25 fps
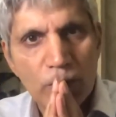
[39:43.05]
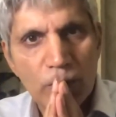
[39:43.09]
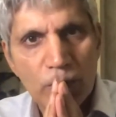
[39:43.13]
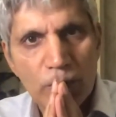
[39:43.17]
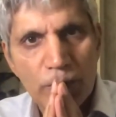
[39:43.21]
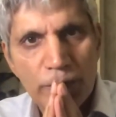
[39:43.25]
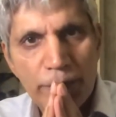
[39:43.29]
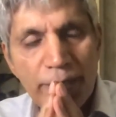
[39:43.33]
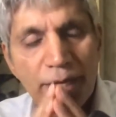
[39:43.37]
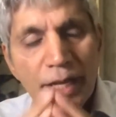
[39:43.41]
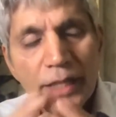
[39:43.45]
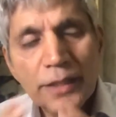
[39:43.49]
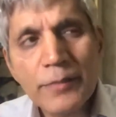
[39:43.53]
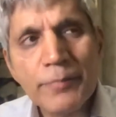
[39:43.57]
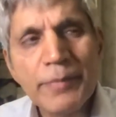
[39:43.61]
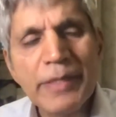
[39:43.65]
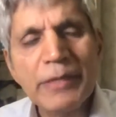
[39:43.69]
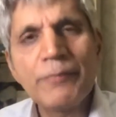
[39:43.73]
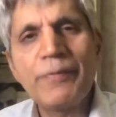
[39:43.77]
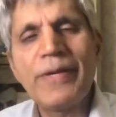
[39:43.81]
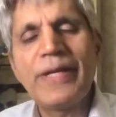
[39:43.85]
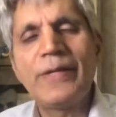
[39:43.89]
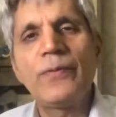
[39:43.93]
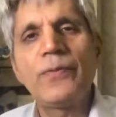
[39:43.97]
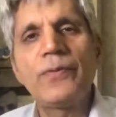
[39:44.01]

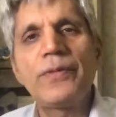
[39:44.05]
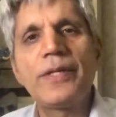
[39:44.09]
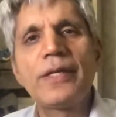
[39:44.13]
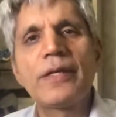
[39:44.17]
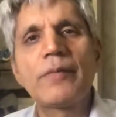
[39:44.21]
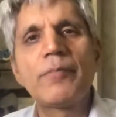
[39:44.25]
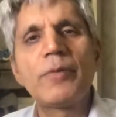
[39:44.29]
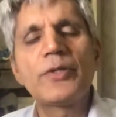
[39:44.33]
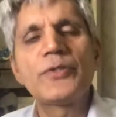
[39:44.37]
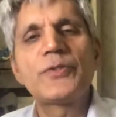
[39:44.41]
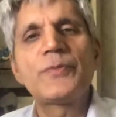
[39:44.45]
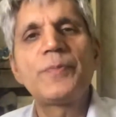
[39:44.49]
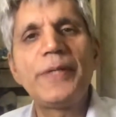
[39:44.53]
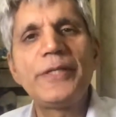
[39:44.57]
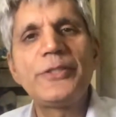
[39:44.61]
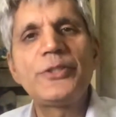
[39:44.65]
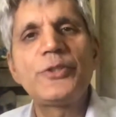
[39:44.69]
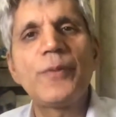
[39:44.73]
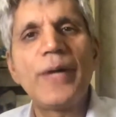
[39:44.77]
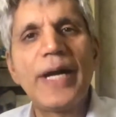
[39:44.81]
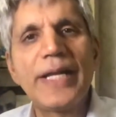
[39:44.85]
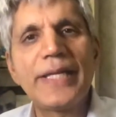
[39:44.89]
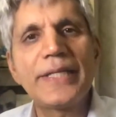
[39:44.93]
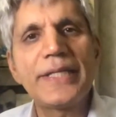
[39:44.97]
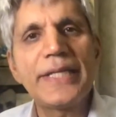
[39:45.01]
way to think about
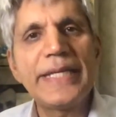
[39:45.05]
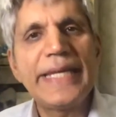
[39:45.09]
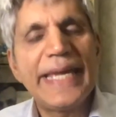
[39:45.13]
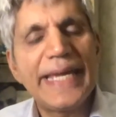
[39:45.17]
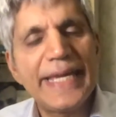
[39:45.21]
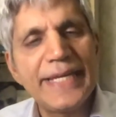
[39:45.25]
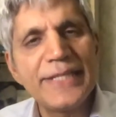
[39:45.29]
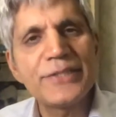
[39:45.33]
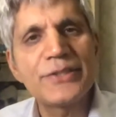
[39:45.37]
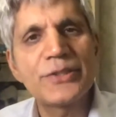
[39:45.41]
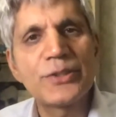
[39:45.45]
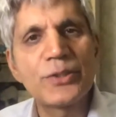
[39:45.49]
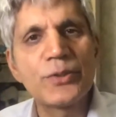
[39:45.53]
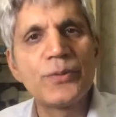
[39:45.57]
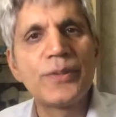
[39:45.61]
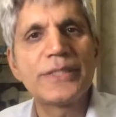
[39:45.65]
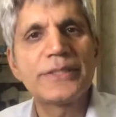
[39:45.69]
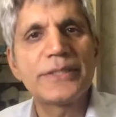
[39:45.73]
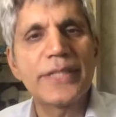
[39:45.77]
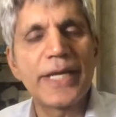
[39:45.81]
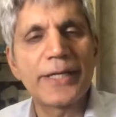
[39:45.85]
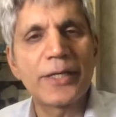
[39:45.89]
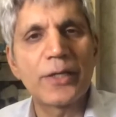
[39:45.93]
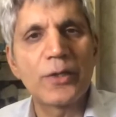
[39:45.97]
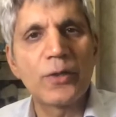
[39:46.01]
spirituality is through a
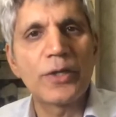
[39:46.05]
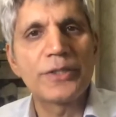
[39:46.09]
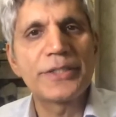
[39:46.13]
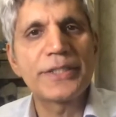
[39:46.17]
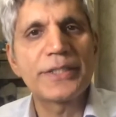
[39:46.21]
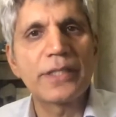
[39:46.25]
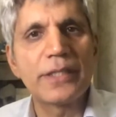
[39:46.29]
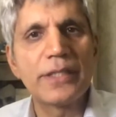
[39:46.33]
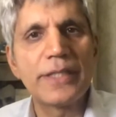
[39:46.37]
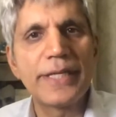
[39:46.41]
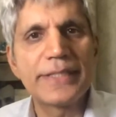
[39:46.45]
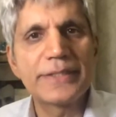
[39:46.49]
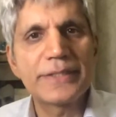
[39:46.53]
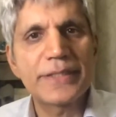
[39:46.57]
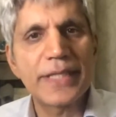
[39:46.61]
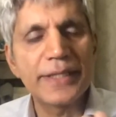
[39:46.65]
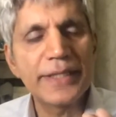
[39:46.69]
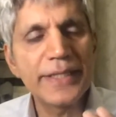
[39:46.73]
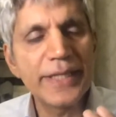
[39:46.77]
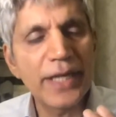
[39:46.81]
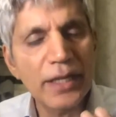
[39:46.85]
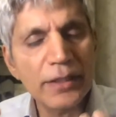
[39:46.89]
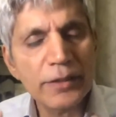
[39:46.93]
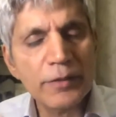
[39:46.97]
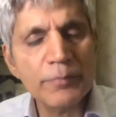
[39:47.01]
psychological lens, and
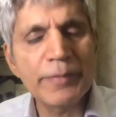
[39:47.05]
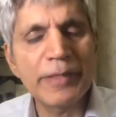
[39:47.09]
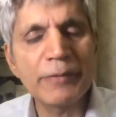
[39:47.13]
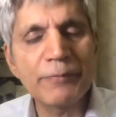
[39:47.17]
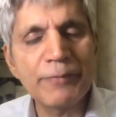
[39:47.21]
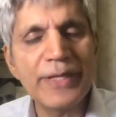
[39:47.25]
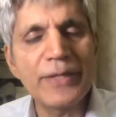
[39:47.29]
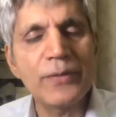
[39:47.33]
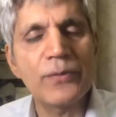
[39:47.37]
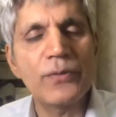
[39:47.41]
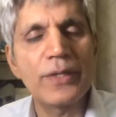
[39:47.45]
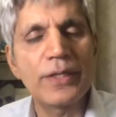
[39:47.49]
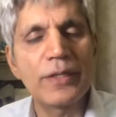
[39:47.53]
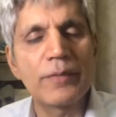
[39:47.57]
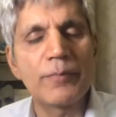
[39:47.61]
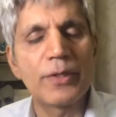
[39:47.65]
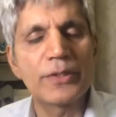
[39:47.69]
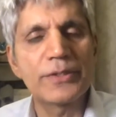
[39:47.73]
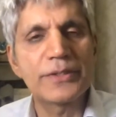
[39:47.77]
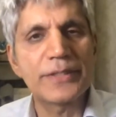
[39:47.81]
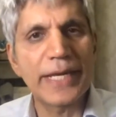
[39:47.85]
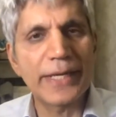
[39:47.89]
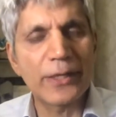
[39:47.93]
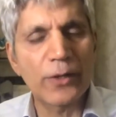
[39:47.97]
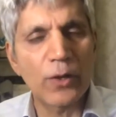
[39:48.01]
the ultimate way to think
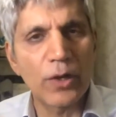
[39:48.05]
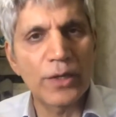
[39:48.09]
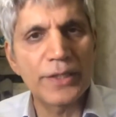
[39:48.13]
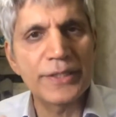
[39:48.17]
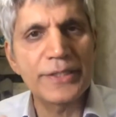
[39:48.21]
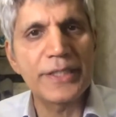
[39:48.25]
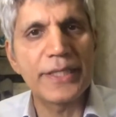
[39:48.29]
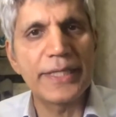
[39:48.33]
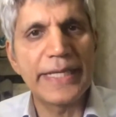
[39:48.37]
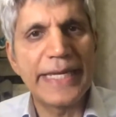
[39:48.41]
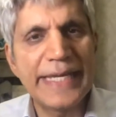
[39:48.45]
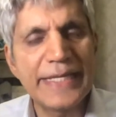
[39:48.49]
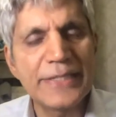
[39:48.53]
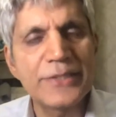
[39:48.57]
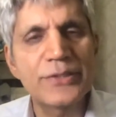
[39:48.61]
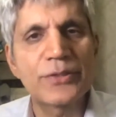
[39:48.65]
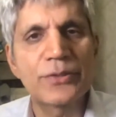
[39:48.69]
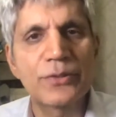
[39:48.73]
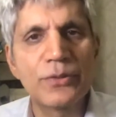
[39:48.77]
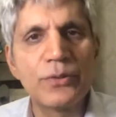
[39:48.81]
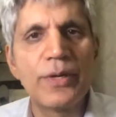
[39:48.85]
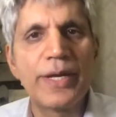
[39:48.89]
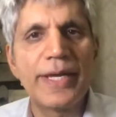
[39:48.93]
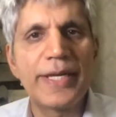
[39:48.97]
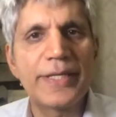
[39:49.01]
about psychology is
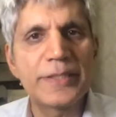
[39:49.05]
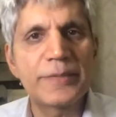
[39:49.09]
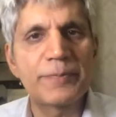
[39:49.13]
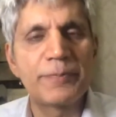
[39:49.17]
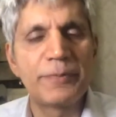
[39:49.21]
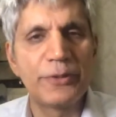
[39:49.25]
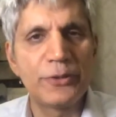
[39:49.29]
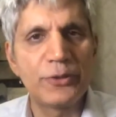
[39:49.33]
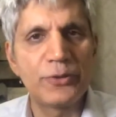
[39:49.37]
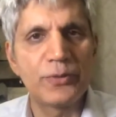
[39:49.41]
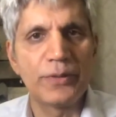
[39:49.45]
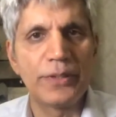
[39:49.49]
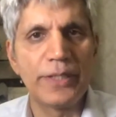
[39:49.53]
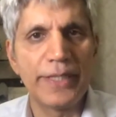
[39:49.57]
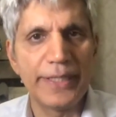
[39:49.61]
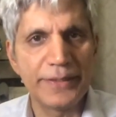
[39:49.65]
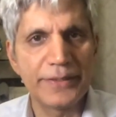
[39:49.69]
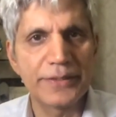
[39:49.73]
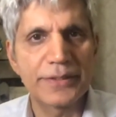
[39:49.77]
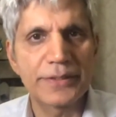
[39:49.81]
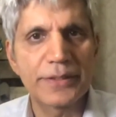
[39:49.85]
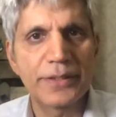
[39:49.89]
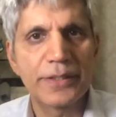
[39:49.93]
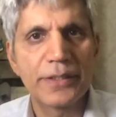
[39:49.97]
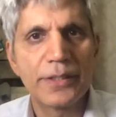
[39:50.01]
through a spiritual
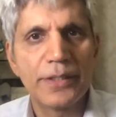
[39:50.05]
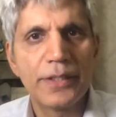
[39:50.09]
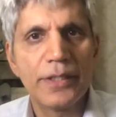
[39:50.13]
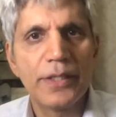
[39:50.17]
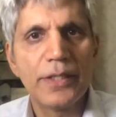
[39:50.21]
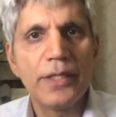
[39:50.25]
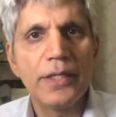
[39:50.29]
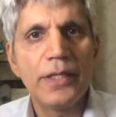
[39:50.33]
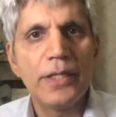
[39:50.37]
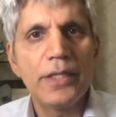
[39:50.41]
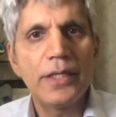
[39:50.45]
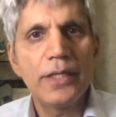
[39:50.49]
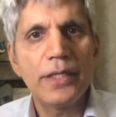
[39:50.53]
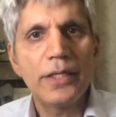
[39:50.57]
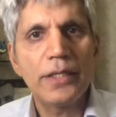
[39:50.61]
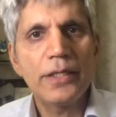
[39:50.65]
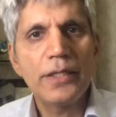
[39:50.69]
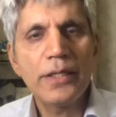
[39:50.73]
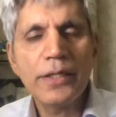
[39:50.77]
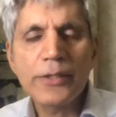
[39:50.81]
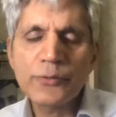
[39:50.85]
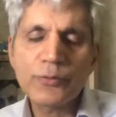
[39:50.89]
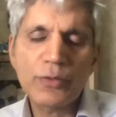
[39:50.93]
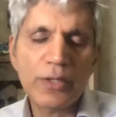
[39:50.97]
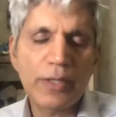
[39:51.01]
lens.
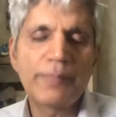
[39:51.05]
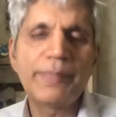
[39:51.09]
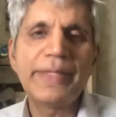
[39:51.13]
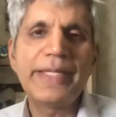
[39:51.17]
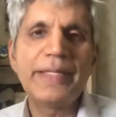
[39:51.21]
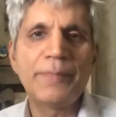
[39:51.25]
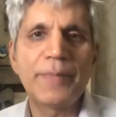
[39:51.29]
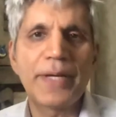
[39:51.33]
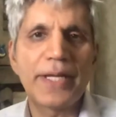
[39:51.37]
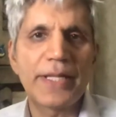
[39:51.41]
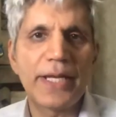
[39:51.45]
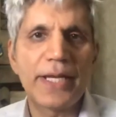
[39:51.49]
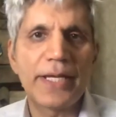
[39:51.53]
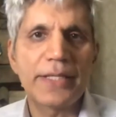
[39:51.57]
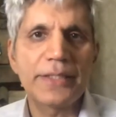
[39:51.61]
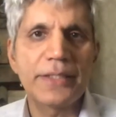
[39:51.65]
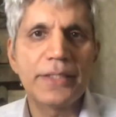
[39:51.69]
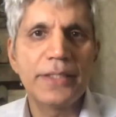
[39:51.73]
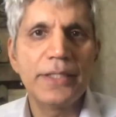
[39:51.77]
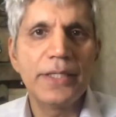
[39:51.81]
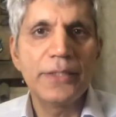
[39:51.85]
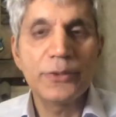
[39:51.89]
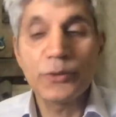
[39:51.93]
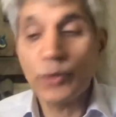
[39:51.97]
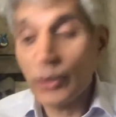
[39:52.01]
Here's what I mean by that.
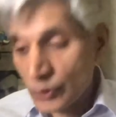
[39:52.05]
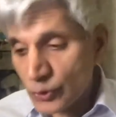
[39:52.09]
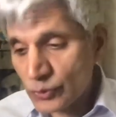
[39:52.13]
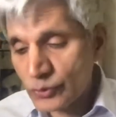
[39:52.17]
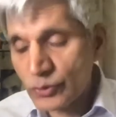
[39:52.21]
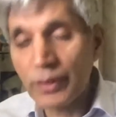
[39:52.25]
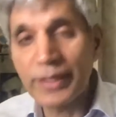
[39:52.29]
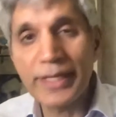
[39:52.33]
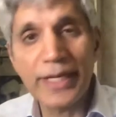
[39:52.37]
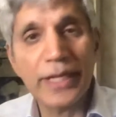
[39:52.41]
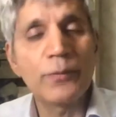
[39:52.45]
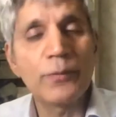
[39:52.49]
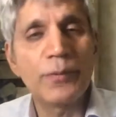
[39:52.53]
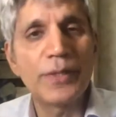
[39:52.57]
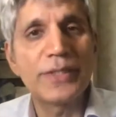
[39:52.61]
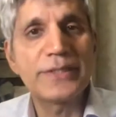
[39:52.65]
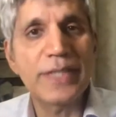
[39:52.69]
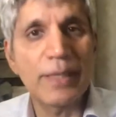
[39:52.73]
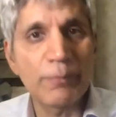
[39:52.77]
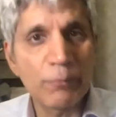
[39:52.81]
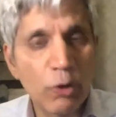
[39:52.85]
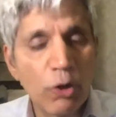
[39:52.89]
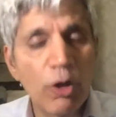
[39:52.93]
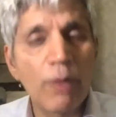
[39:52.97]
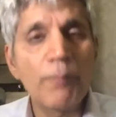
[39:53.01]
So in other words,
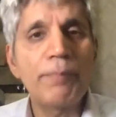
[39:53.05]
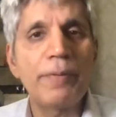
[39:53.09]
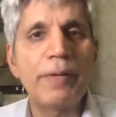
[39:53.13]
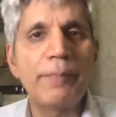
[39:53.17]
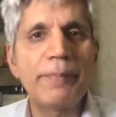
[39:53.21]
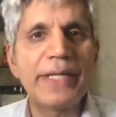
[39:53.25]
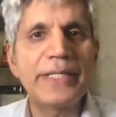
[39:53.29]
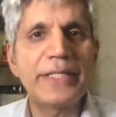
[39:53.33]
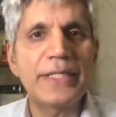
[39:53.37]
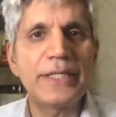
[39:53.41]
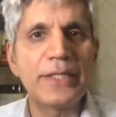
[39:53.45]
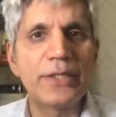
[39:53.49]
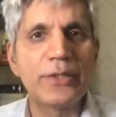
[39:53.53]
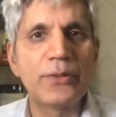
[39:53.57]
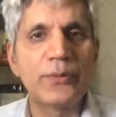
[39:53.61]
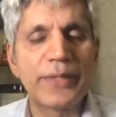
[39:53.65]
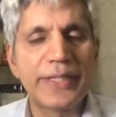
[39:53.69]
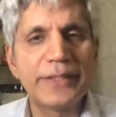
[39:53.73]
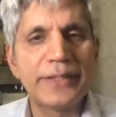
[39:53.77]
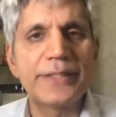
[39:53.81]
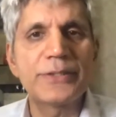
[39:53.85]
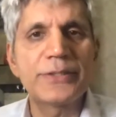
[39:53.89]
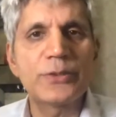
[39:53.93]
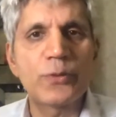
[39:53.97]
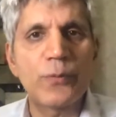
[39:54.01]
I'm complimenting you
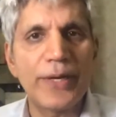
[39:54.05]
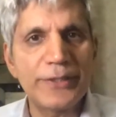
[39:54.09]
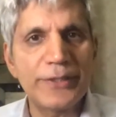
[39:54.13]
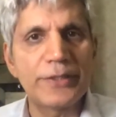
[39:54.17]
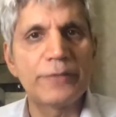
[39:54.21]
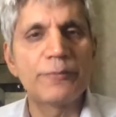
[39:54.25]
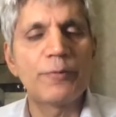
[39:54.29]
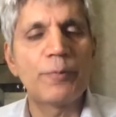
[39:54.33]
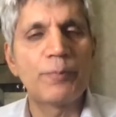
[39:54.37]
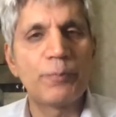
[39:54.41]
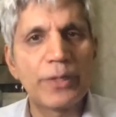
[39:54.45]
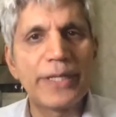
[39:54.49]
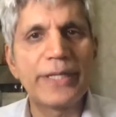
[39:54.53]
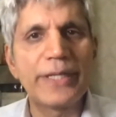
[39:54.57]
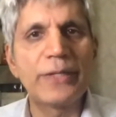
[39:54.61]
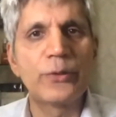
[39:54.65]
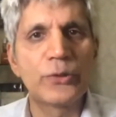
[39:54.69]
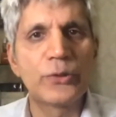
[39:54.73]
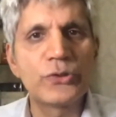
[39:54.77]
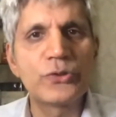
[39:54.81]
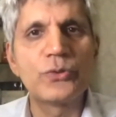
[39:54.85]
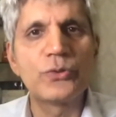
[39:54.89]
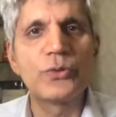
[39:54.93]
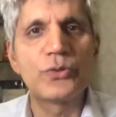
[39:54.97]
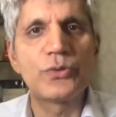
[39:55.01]
in this question for putting
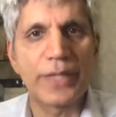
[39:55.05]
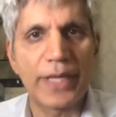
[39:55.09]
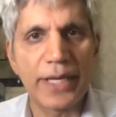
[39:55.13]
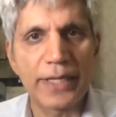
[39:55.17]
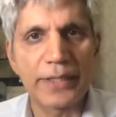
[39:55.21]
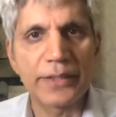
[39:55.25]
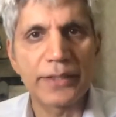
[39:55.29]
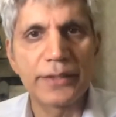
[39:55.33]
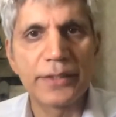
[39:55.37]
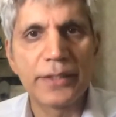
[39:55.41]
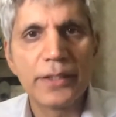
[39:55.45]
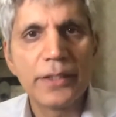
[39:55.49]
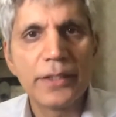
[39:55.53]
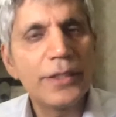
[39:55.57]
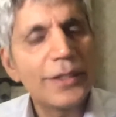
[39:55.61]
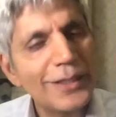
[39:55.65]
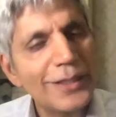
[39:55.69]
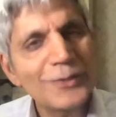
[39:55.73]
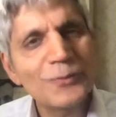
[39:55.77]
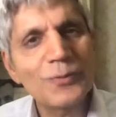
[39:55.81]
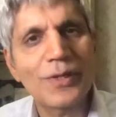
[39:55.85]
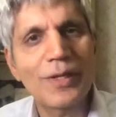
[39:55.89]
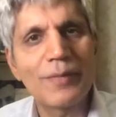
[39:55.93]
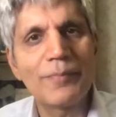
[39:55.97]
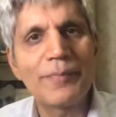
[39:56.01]
those two together.
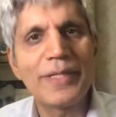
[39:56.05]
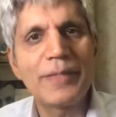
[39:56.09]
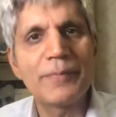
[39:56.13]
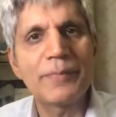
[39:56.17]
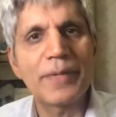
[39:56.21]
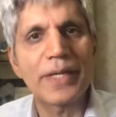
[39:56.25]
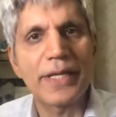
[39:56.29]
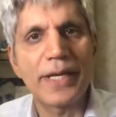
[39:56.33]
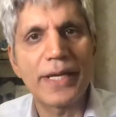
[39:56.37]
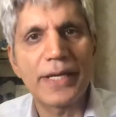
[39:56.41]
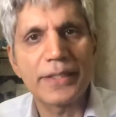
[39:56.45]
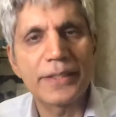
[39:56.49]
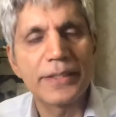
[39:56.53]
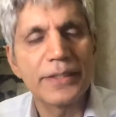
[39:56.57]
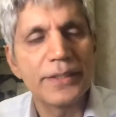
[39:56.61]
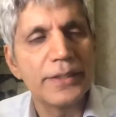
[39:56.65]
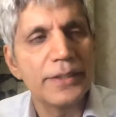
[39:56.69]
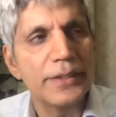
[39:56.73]
Here's what I mean by that.